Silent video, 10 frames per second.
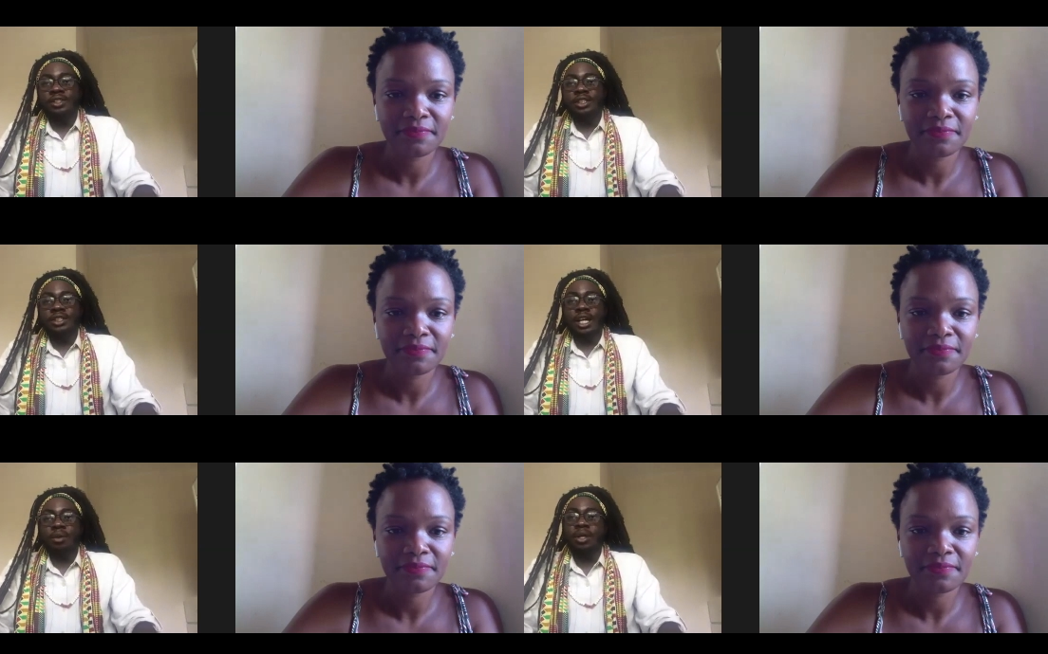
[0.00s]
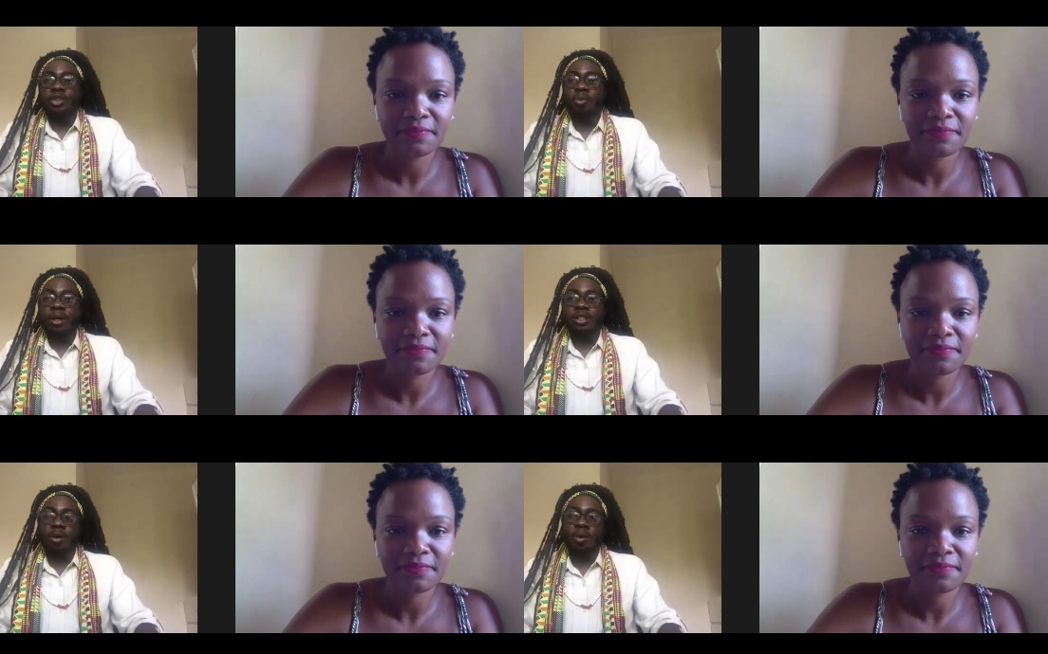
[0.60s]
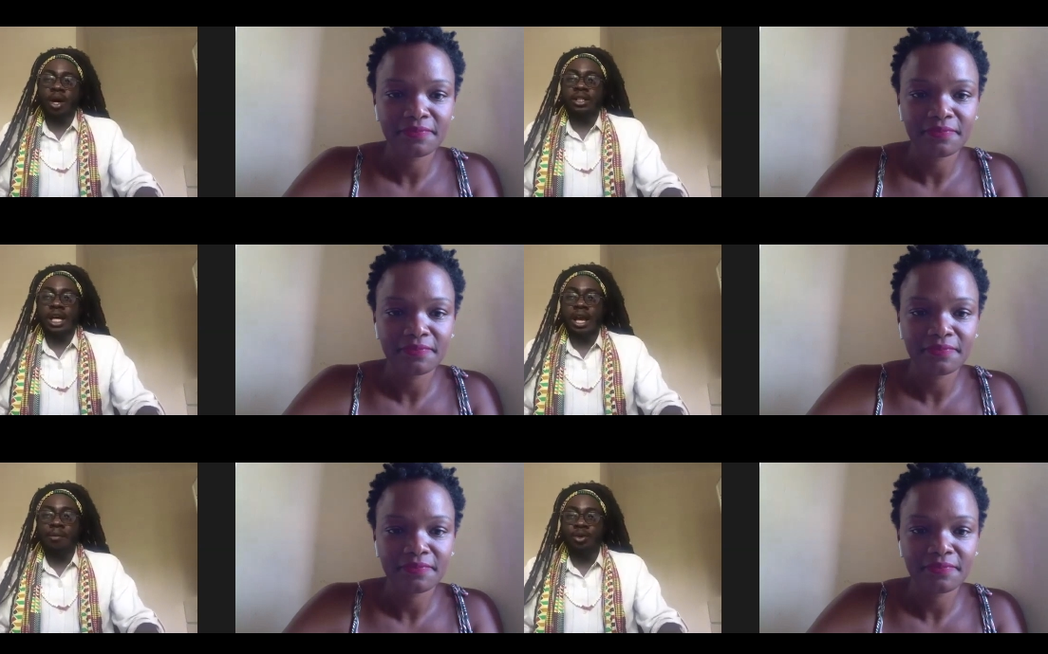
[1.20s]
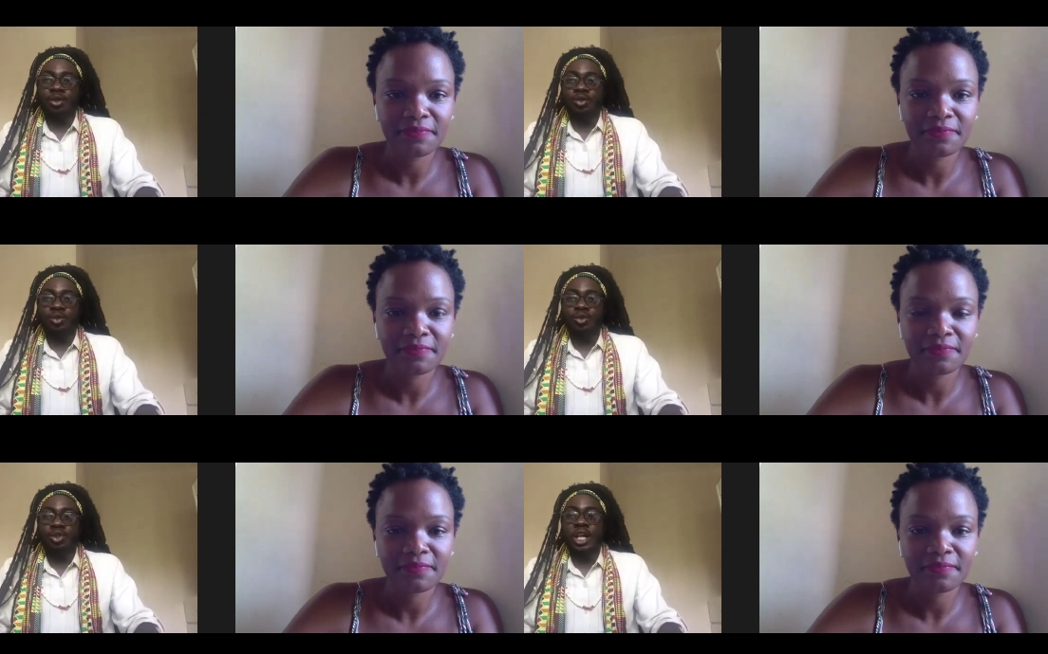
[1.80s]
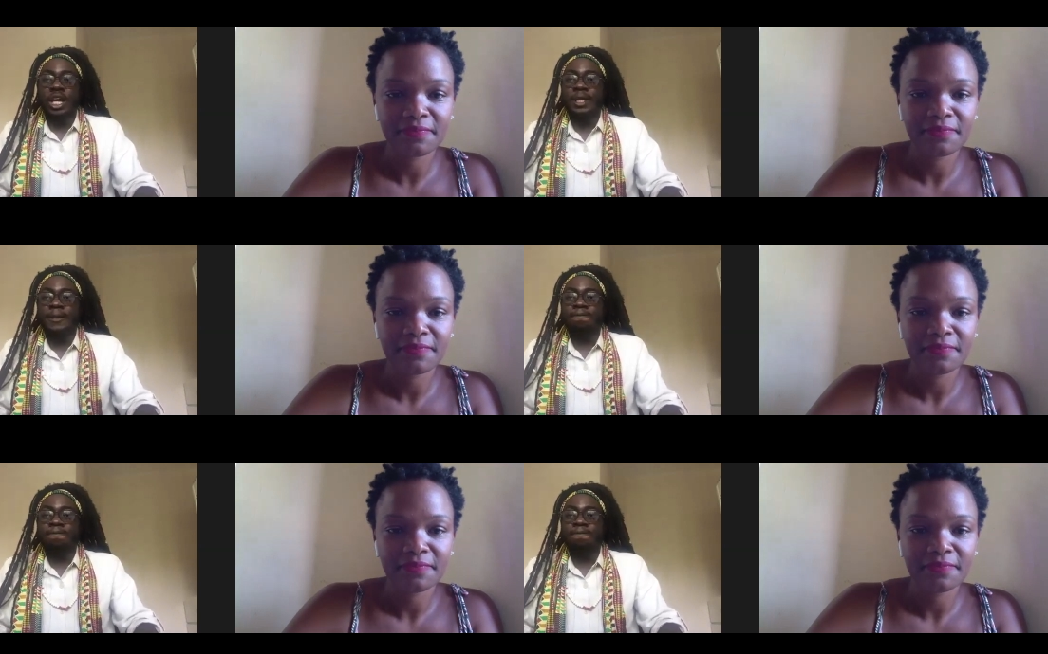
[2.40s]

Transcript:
Speaker 1: decided, well, no matter what, I am going to, to shine.